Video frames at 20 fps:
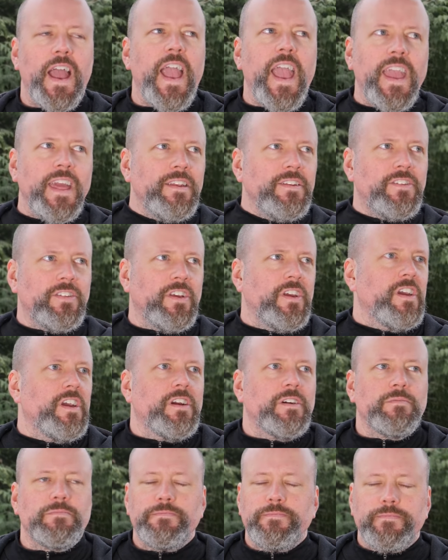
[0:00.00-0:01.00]
And
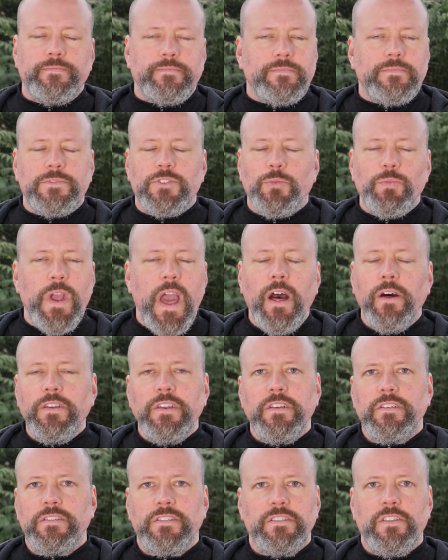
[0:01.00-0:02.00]
the
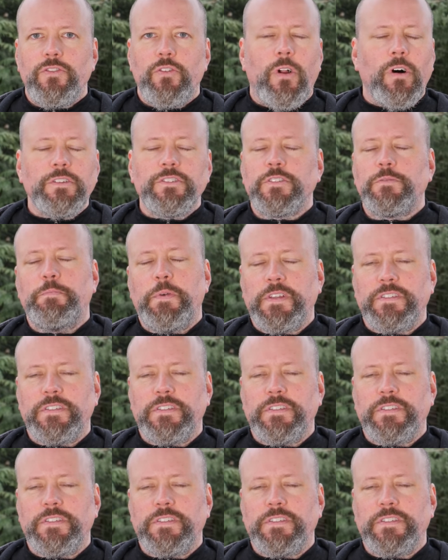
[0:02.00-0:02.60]
reality is they're all just